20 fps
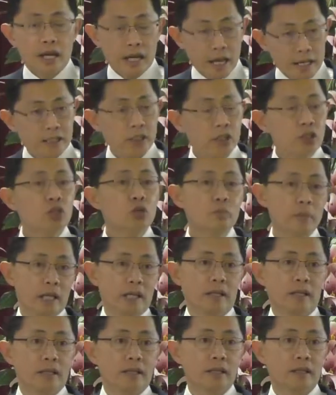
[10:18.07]
as a
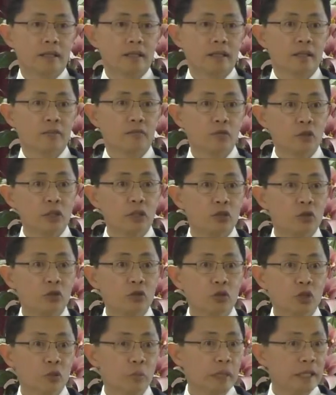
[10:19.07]
human, fully
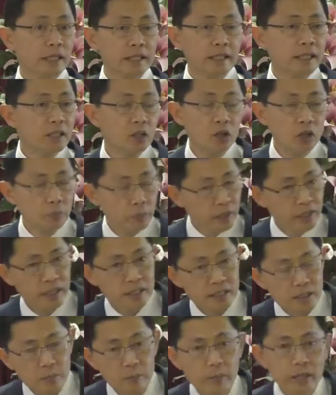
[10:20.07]
grown human. He did not appear
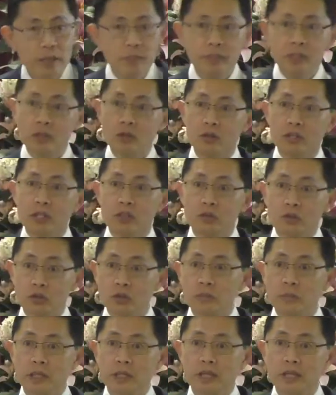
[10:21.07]
as a baby talking to
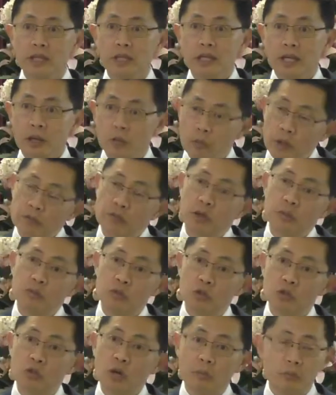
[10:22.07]
human and wait for him
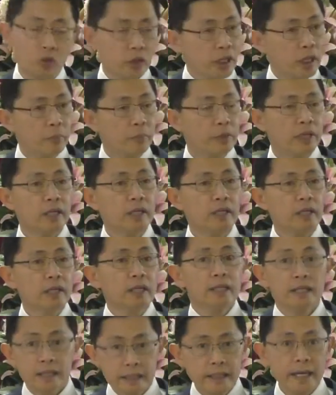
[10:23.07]
to grow up. No, he appeared,
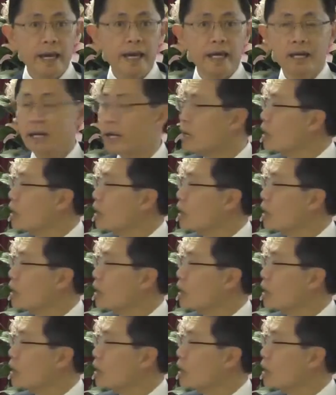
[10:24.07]
he can.